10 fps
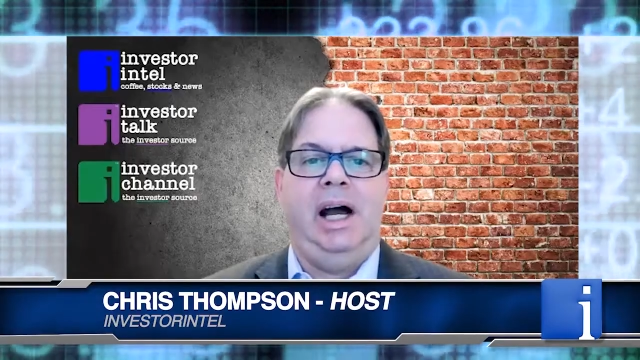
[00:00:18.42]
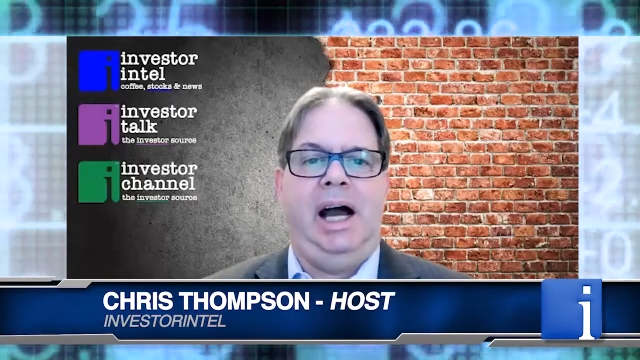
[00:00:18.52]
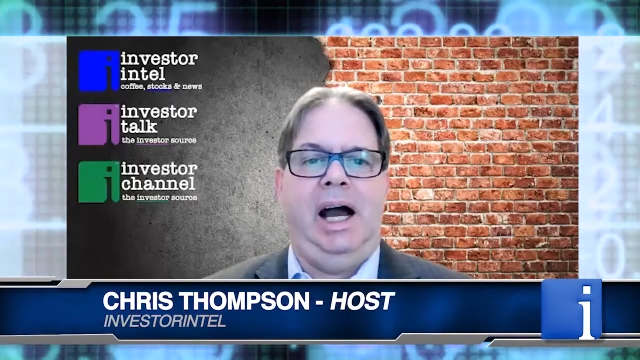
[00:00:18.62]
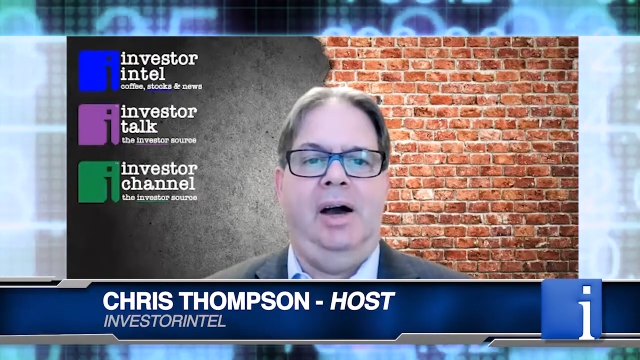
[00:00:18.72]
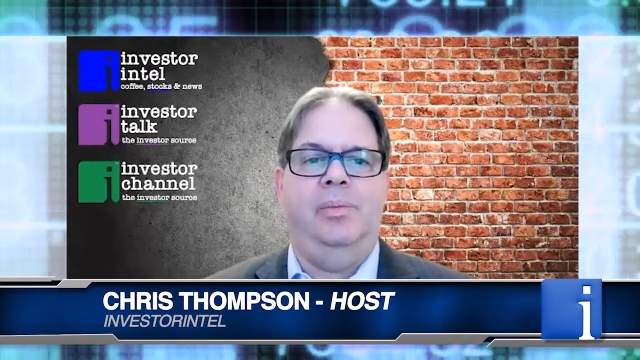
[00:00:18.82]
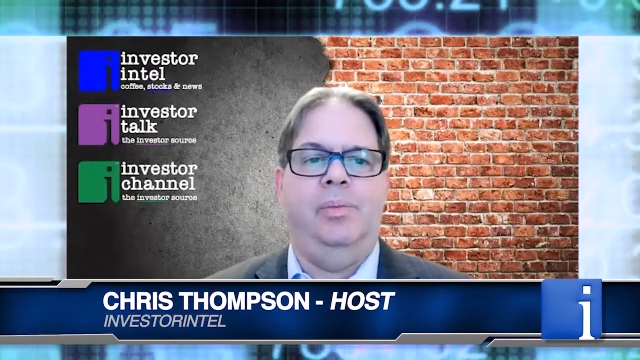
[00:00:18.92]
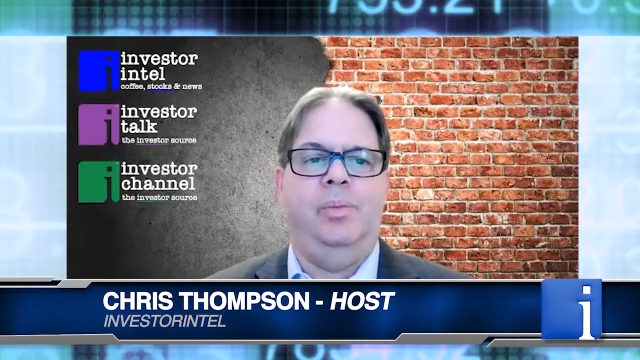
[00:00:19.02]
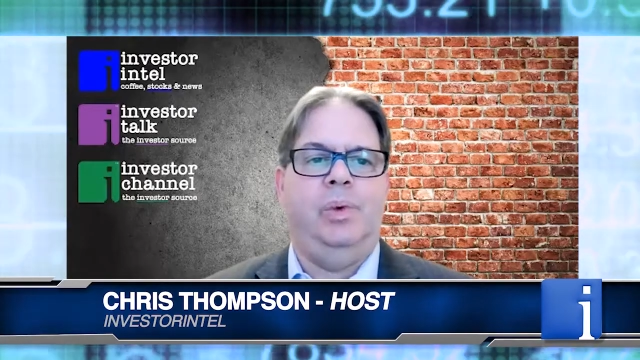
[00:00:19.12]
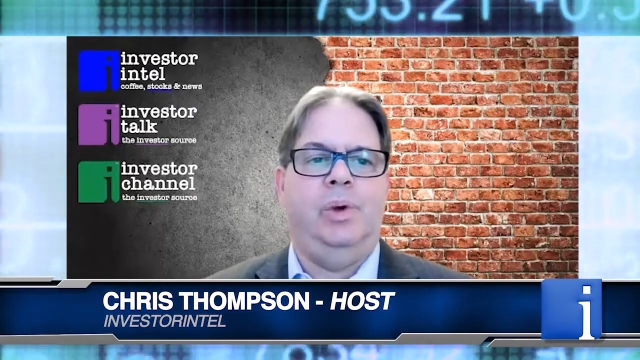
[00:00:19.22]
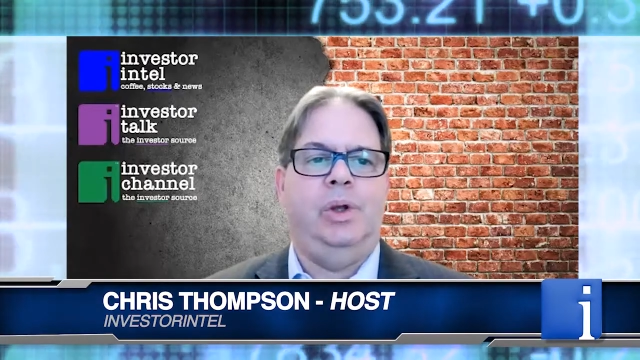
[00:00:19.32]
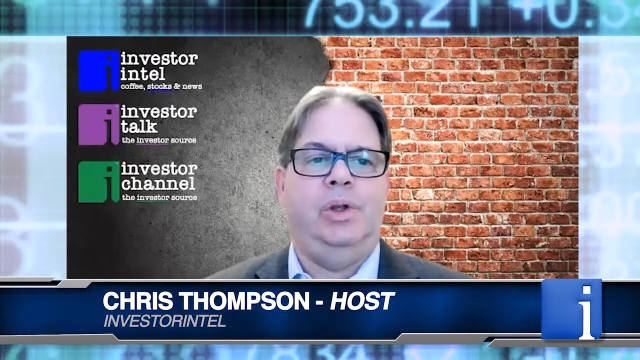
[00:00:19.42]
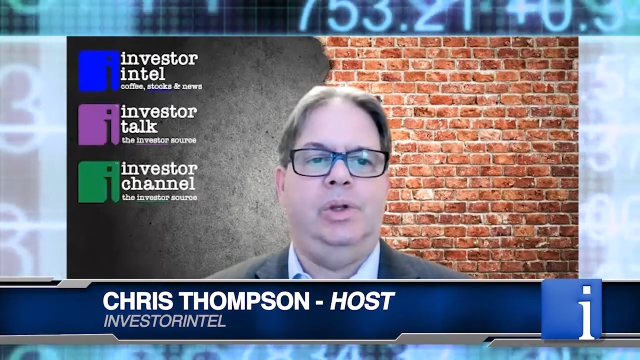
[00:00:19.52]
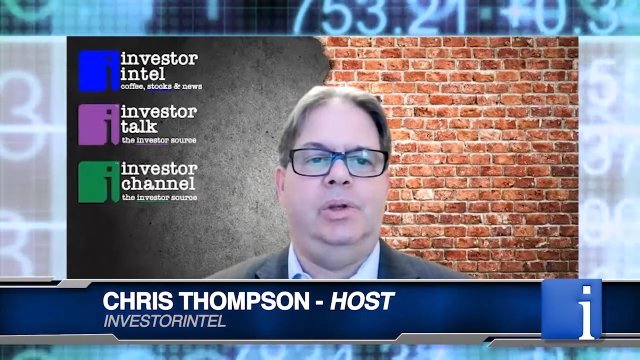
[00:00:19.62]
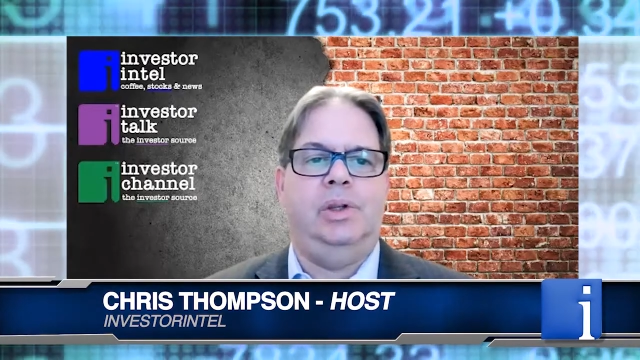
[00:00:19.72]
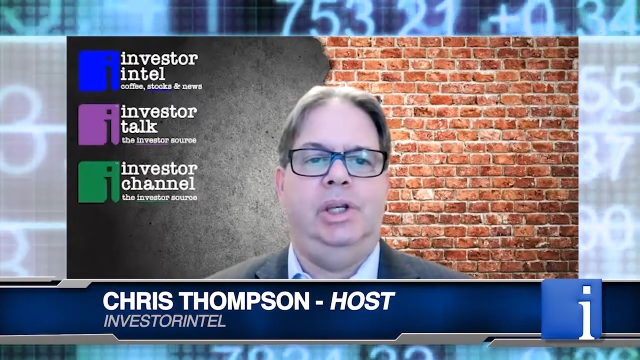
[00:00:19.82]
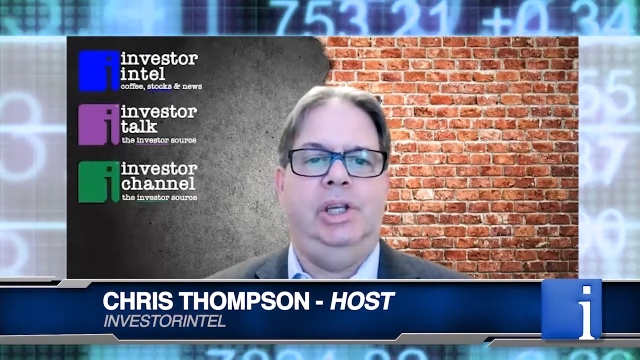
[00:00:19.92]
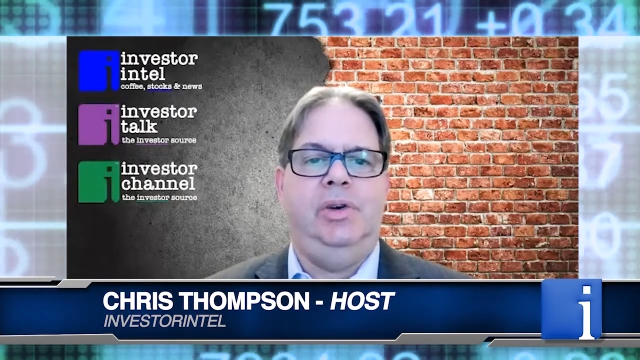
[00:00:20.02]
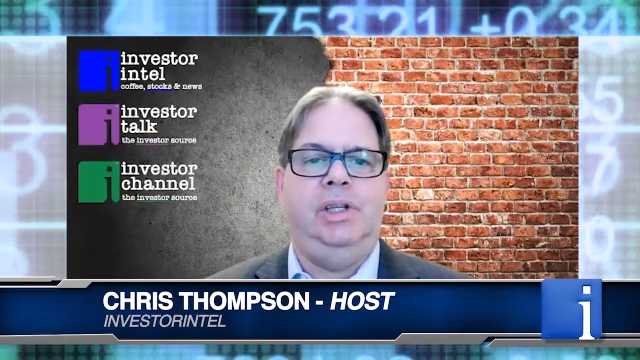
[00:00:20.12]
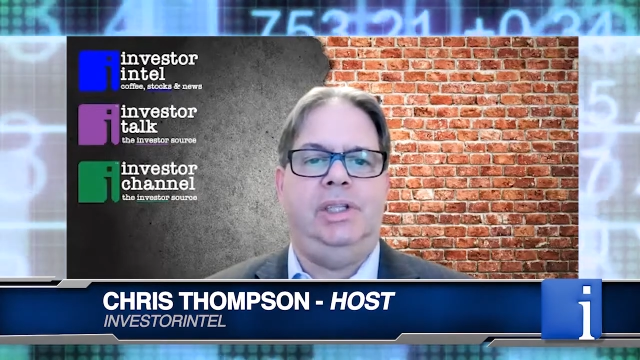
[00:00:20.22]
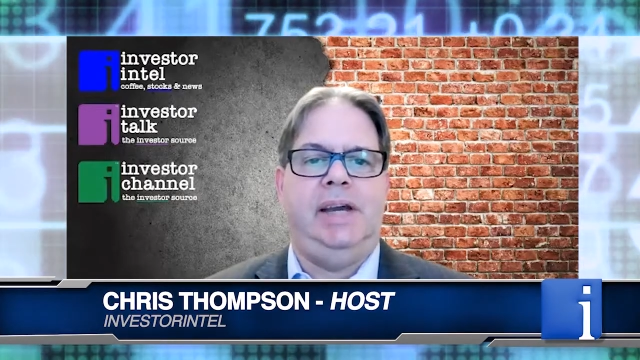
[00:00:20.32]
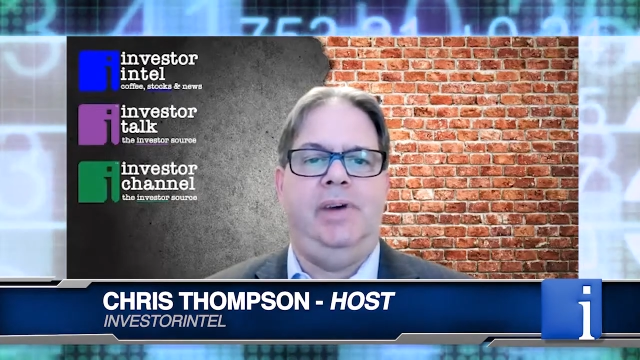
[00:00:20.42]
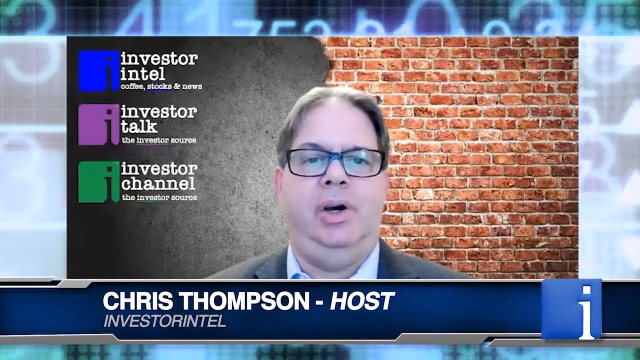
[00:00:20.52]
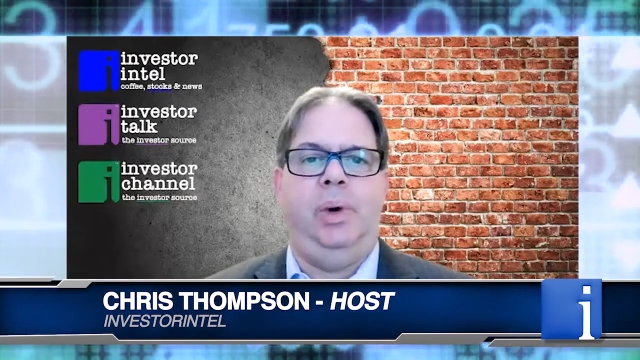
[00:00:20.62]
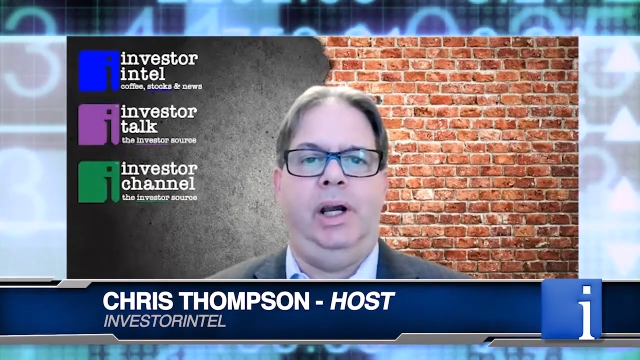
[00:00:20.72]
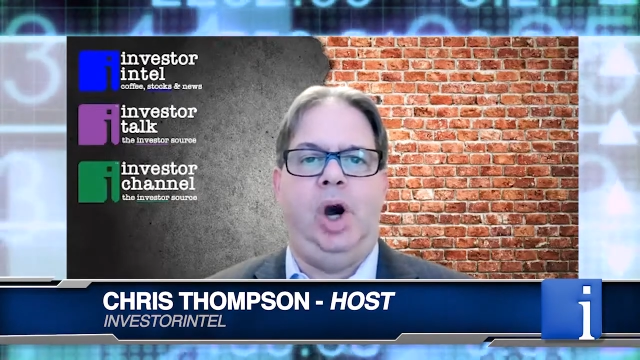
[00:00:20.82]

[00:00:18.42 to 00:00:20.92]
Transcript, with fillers: Um, can you just give a quick